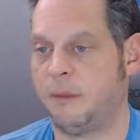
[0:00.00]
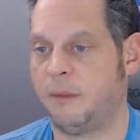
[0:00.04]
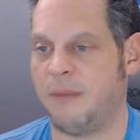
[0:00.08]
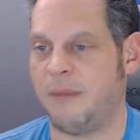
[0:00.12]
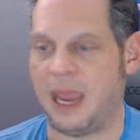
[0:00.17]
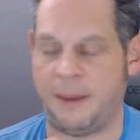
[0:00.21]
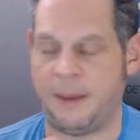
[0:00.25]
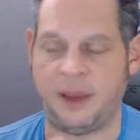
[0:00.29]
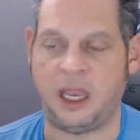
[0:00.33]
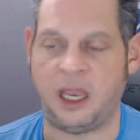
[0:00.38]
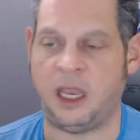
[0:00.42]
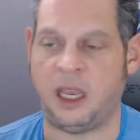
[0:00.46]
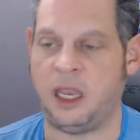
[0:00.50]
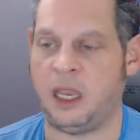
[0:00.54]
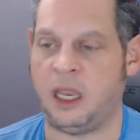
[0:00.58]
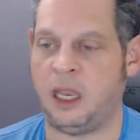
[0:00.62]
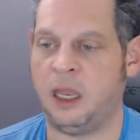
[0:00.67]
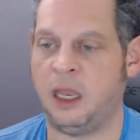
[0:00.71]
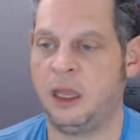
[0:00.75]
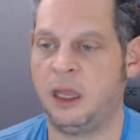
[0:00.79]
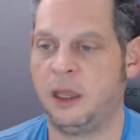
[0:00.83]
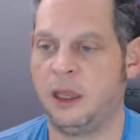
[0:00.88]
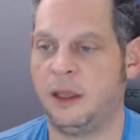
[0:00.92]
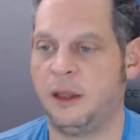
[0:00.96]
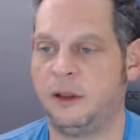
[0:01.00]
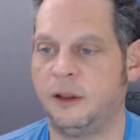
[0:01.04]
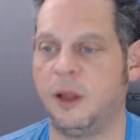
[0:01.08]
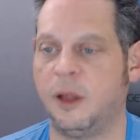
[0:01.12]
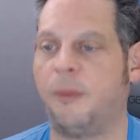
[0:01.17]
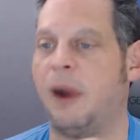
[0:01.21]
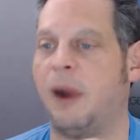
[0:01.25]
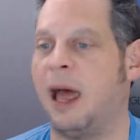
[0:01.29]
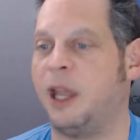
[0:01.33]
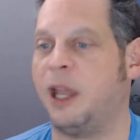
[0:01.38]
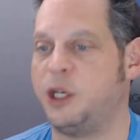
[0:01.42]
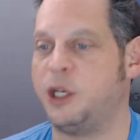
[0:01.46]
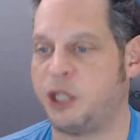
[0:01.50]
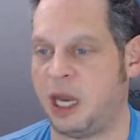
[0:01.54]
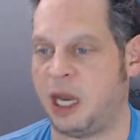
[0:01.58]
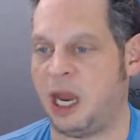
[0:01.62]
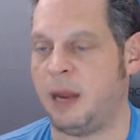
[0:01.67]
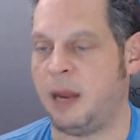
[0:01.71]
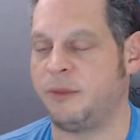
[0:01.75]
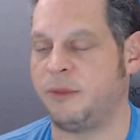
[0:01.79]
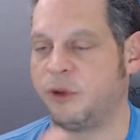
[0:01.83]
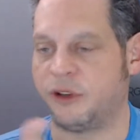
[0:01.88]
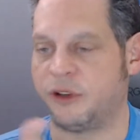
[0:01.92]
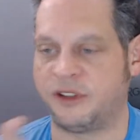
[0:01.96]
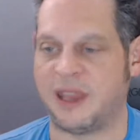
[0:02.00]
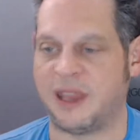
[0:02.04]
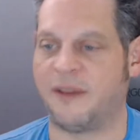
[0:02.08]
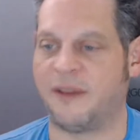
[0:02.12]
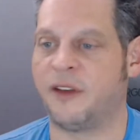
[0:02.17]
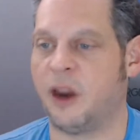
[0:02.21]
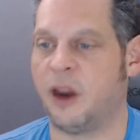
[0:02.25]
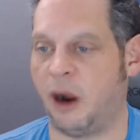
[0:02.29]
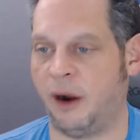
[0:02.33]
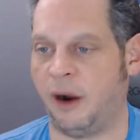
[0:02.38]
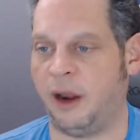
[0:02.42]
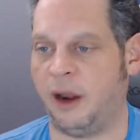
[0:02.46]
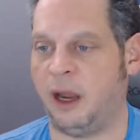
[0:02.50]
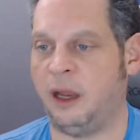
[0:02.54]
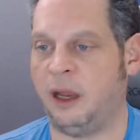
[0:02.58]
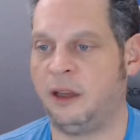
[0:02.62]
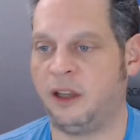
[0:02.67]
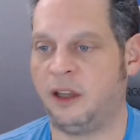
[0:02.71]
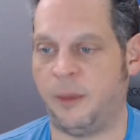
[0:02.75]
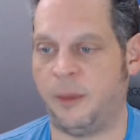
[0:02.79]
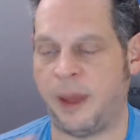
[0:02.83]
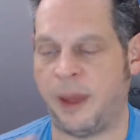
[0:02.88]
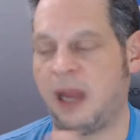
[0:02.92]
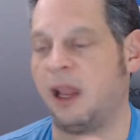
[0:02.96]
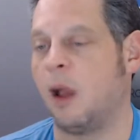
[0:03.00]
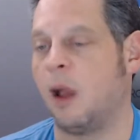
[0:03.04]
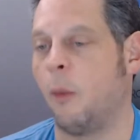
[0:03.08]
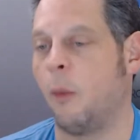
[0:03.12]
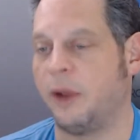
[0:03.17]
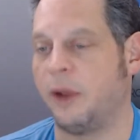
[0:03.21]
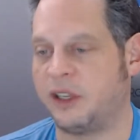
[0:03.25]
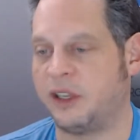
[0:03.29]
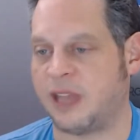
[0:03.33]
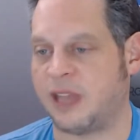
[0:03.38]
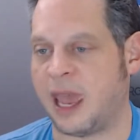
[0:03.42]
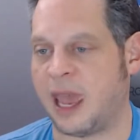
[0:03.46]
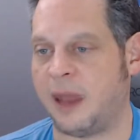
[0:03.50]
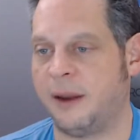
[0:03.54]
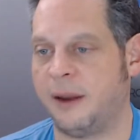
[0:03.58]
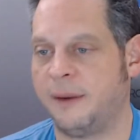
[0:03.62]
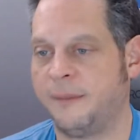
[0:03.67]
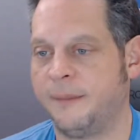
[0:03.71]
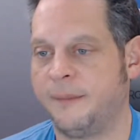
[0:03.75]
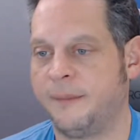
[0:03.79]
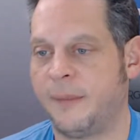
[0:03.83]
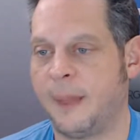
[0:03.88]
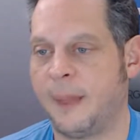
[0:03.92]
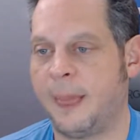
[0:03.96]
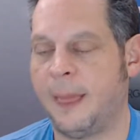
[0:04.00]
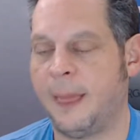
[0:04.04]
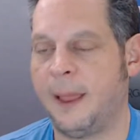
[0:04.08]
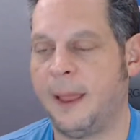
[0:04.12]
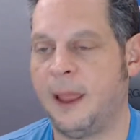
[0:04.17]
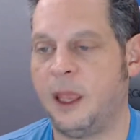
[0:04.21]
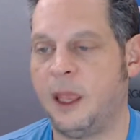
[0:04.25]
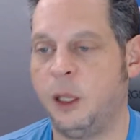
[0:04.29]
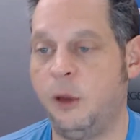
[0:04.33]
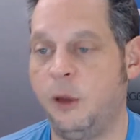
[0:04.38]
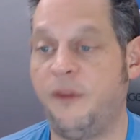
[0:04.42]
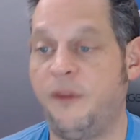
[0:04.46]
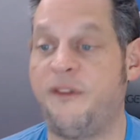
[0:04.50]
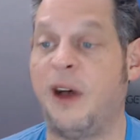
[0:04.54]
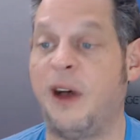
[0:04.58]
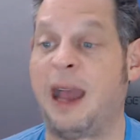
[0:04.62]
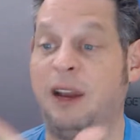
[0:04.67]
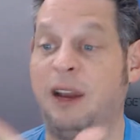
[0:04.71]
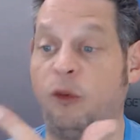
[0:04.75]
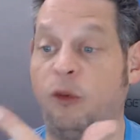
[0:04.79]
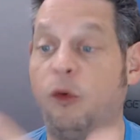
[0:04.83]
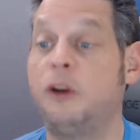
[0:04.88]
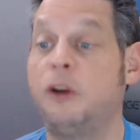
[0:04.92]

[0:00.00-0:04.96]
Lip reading: maybe LeBron James or Steph Curry, depending on which set. You find